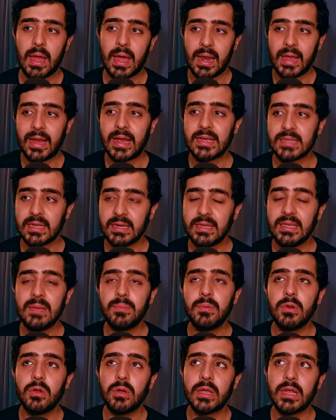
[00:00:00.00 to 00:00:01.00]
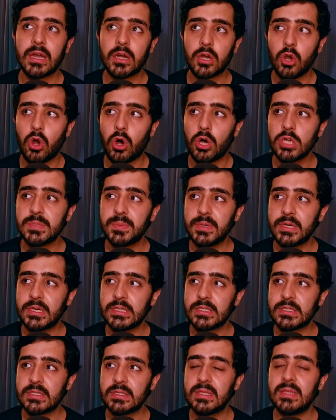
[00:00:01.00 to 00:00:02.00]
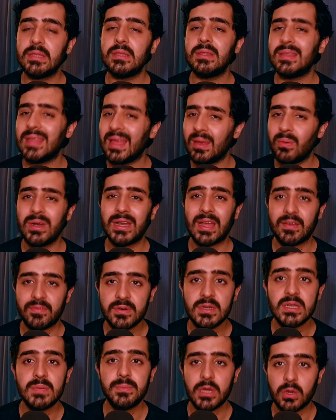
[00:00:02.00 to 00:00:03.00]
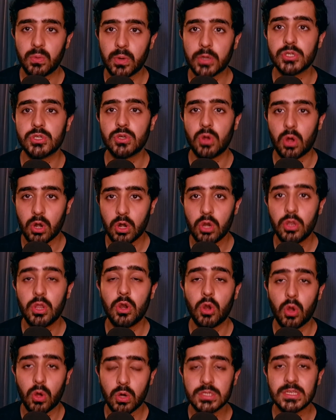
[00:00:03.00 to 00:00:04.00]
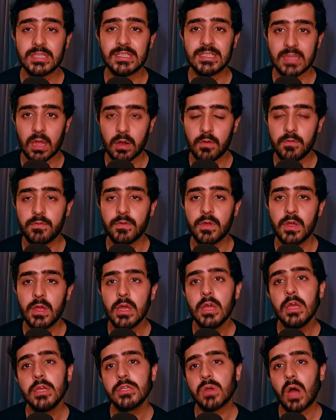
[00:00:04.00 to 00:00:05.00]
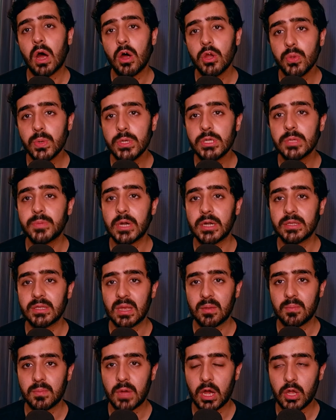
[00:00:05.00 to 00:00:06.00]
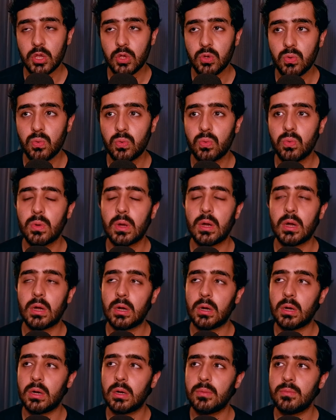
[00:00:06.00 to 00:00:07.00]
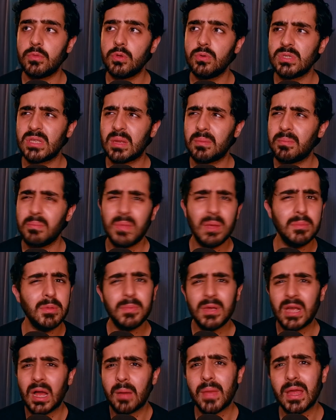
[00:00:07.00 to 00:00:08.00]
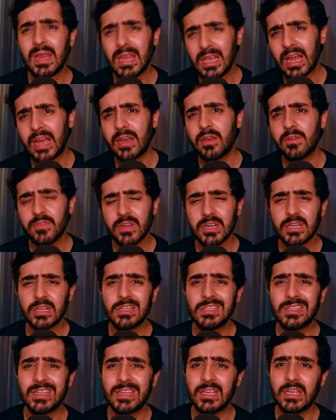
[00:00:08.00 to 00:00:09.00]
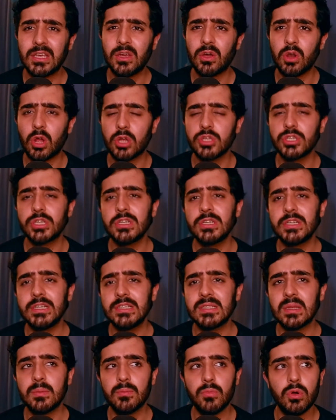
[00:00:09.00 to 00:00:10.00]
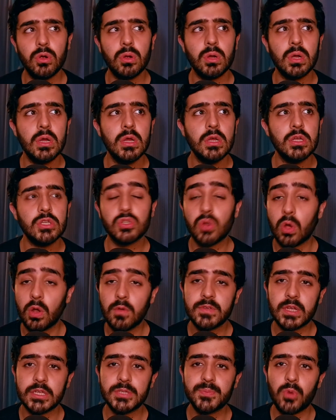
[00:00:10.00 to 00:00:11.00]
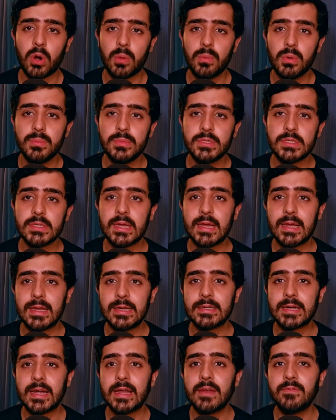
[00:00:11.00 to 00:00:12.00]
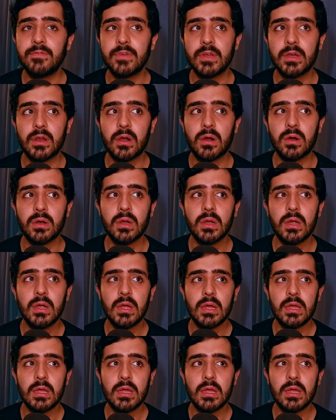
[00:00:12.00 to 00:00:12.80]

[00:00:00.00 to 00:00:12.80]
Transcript: And like I said, keep looking at laws, because there will definitely be a question on the laws itself. So how you interpret them, how you use them. Maybe pick up any kind of critical thinking or logical reasoning book, solve such problems, and try and figure out